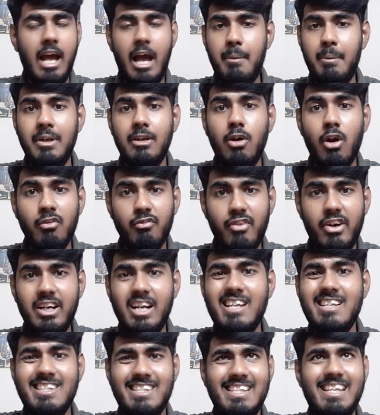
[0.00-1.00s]
I mean
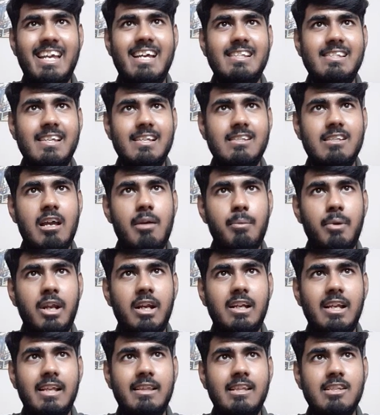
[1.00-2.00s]
converted CSS. I'm gonna
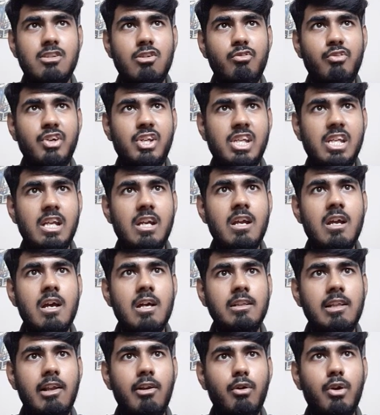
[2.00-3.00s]
click this over here.
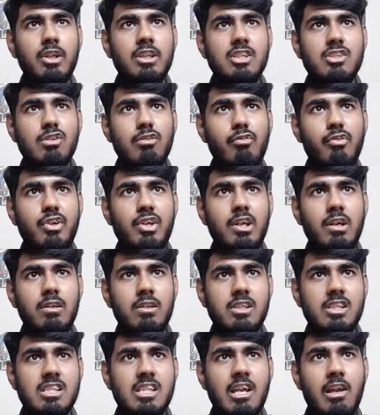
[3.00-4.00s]
Now look at this over here.
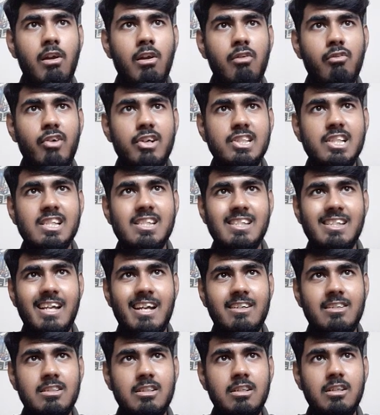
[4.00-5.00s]
This is the universal
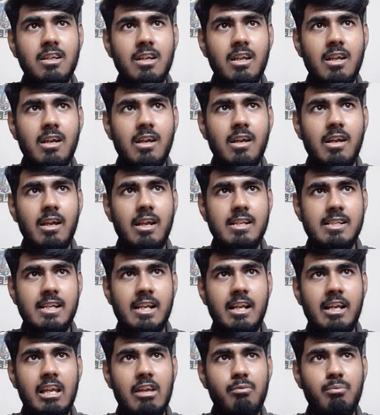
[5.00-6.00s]
selector. It's
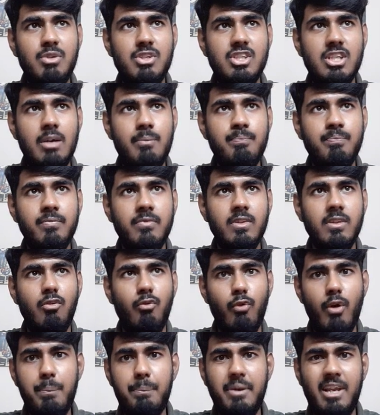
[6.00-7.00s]
gonna give me some
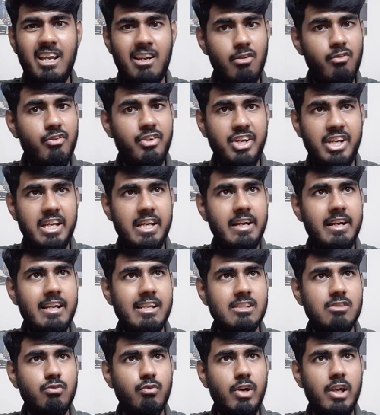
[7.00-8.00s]
WebKit over here
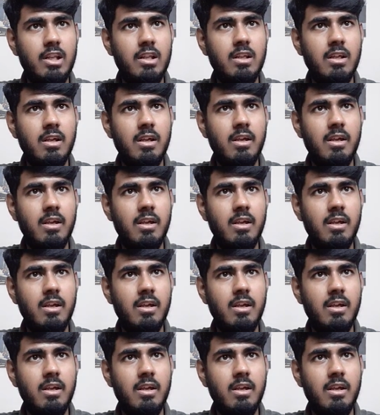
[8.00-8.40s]
as well.